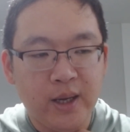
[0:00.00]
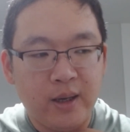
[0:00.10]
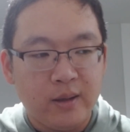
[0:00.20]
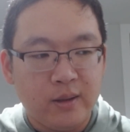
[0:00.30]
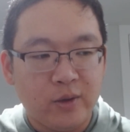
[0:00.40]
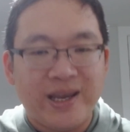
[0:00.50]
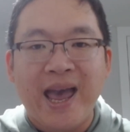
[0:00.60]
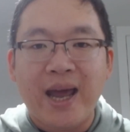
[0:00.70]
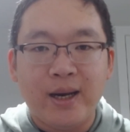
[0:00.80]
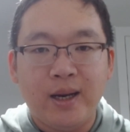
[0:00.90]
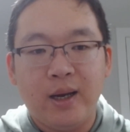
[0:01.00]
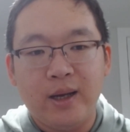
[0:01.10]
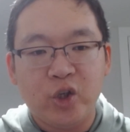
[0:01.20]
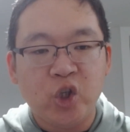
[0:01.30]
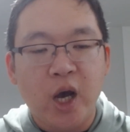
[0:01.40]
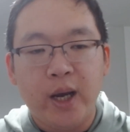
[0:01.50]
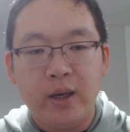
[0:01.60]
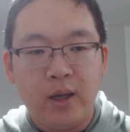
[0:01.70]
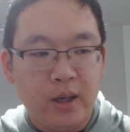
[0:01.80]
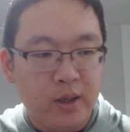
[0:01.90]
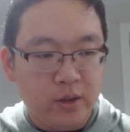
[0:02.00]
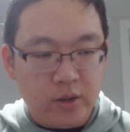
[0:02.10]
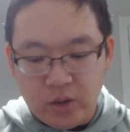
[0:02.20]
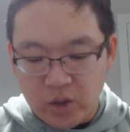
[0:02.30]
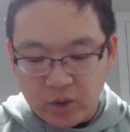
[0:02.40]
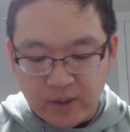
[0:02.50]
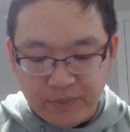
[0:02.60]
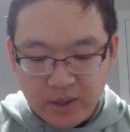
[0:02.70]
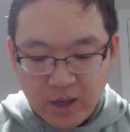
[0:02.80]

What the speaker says: in Canada, China, Europe,